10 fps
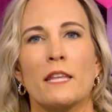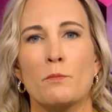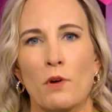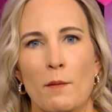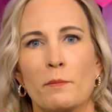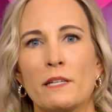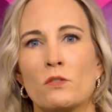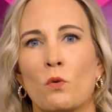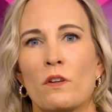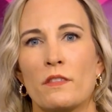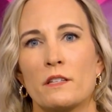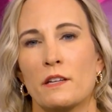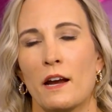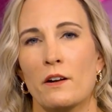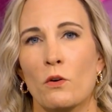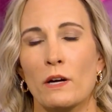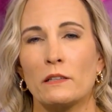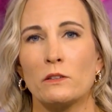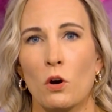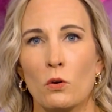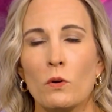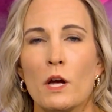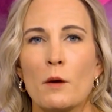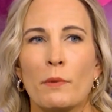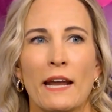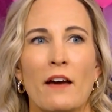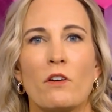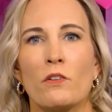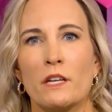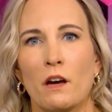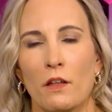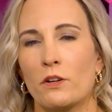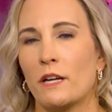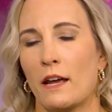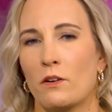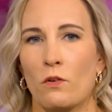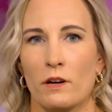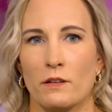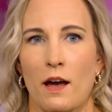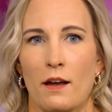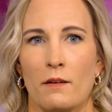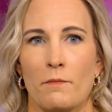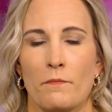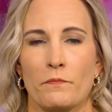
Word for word: they probably score this category low, but have the other categories high.